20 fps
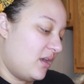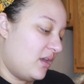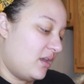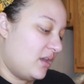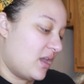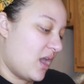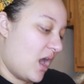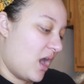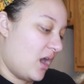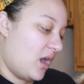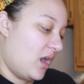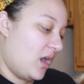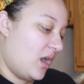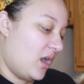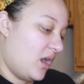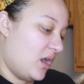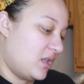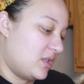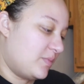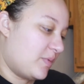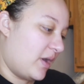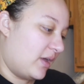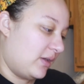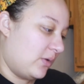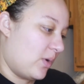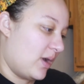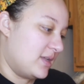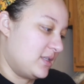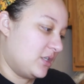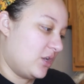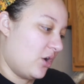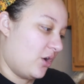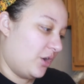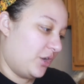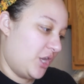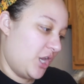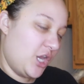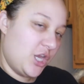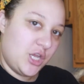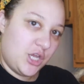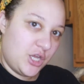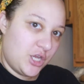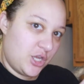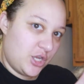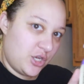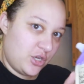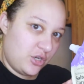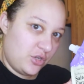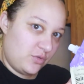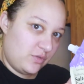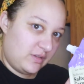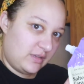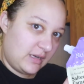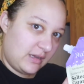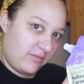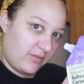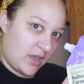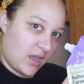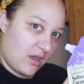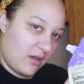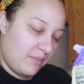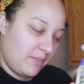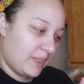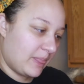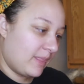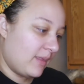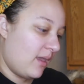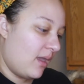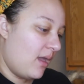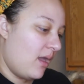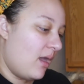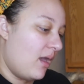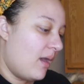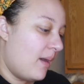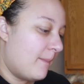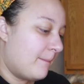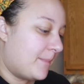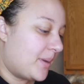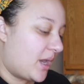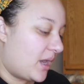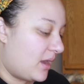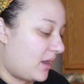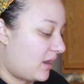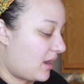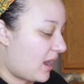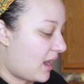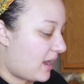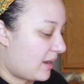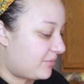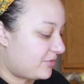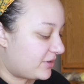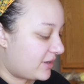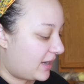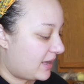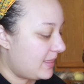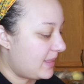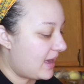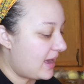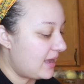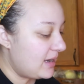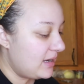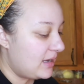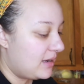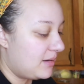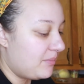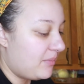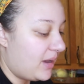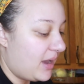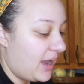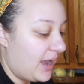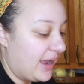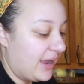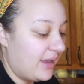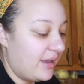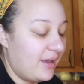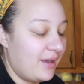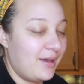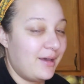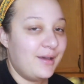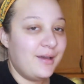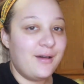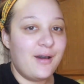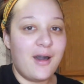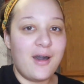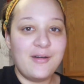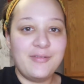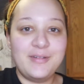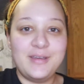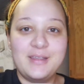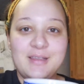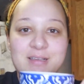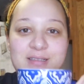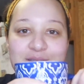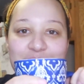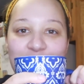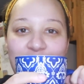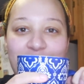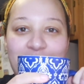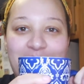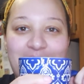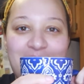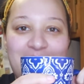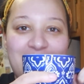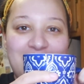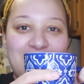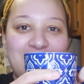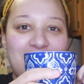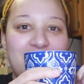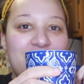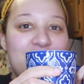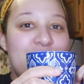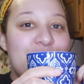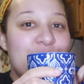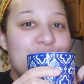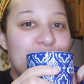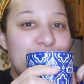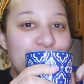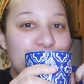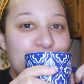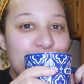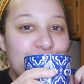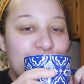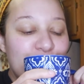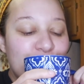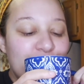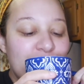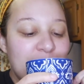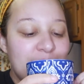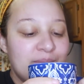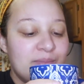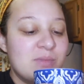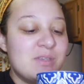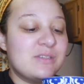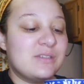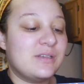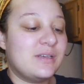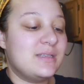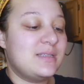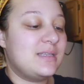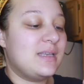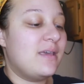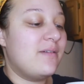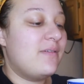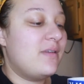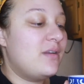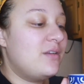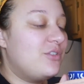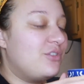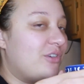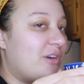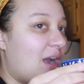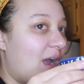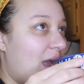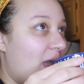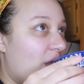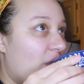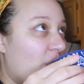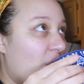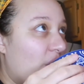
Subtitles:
Yeah, that's probably why it's called New Stevia. But I'm trying that in my coffee this morning. So let's give it a try.